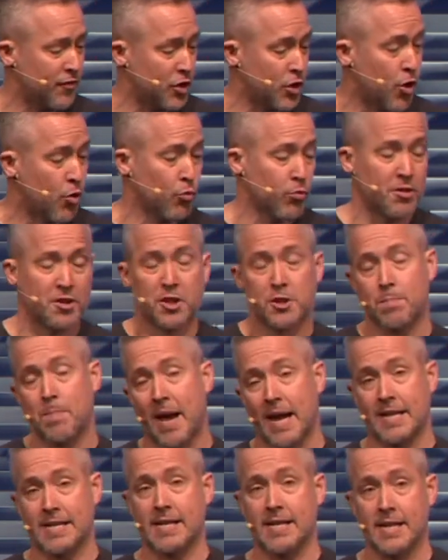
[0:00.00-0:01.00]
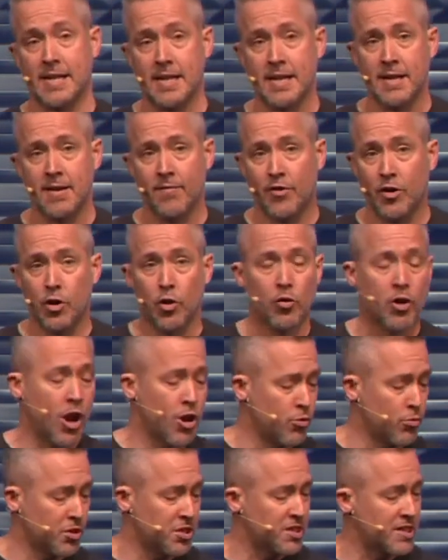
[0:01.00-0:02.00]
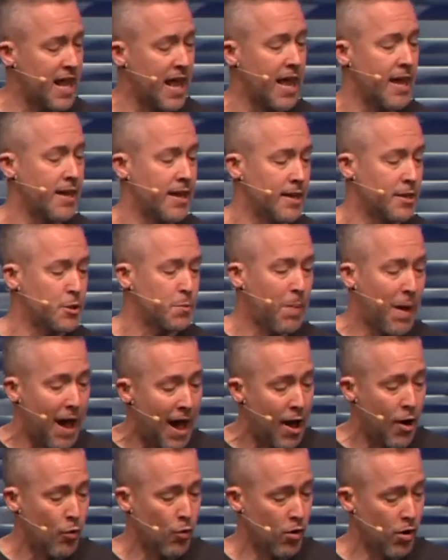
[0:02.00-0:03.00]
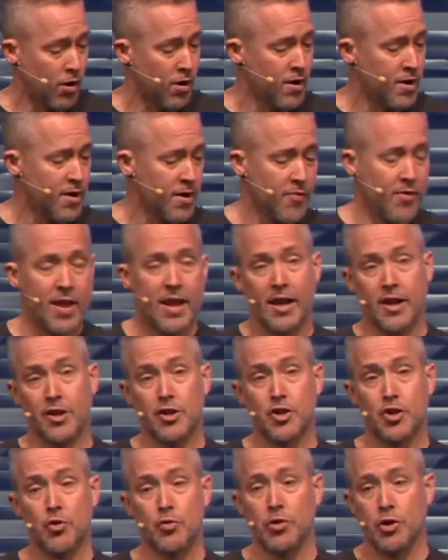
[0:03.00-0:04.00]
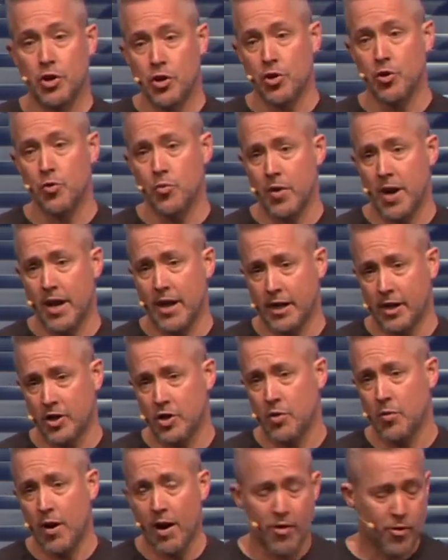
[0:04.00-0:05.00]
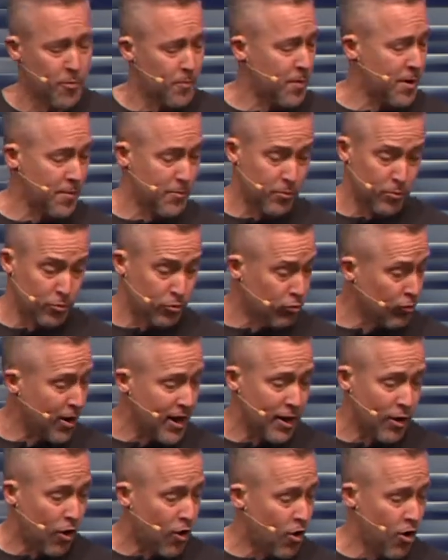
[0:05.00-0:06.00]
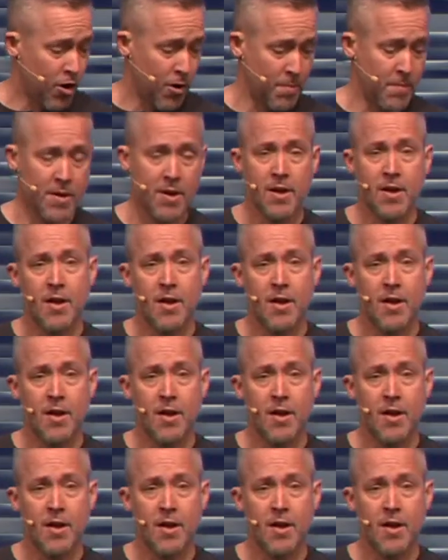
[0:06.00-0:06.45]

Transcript: If you don't respect it, if you don't understand its power, then it could do you and it can do other people great harm.